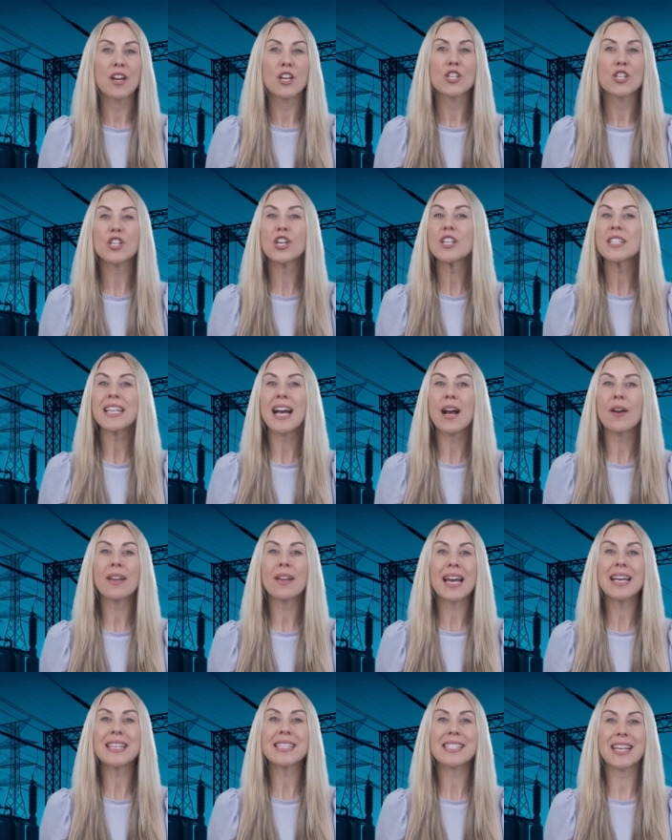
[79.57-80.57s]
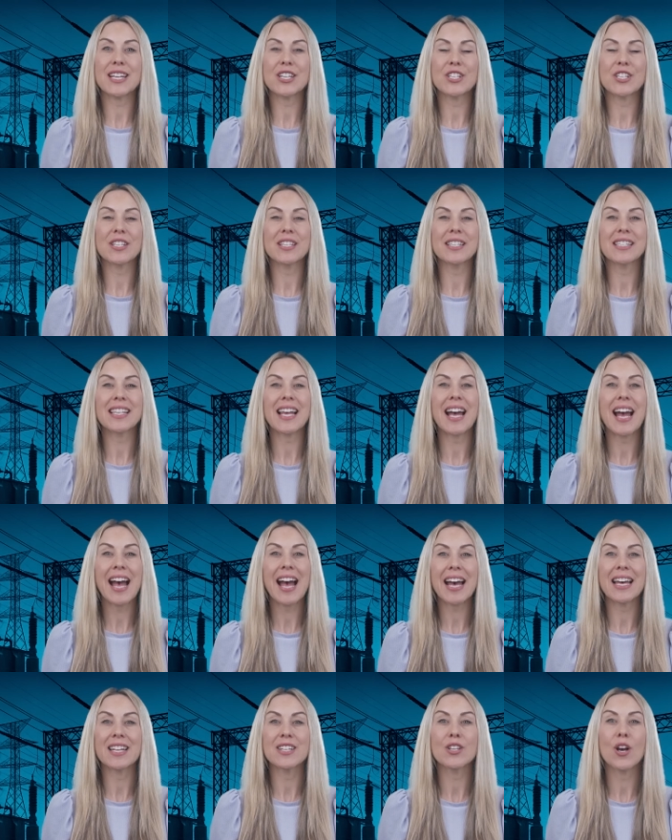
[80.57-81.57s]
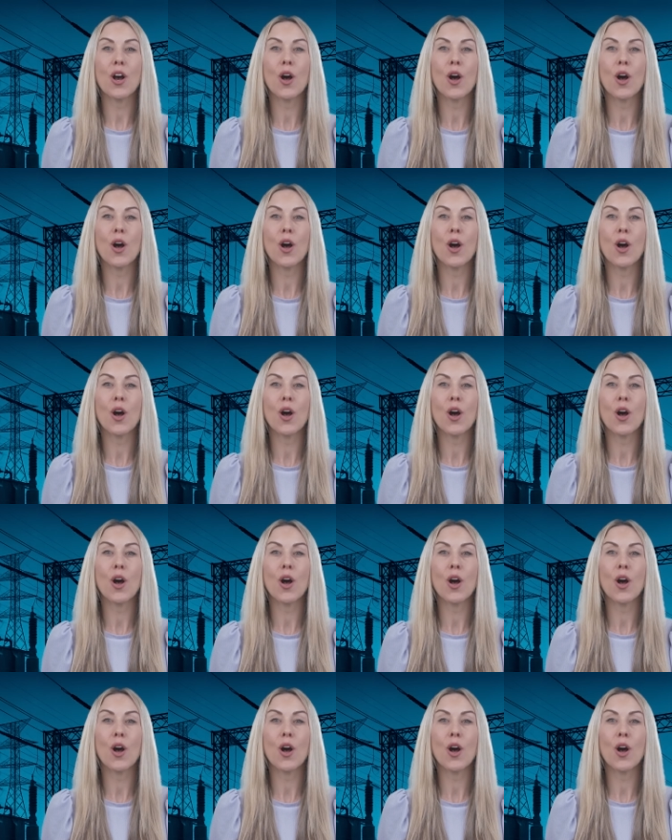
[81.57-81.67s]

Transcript: shut down gas stations, and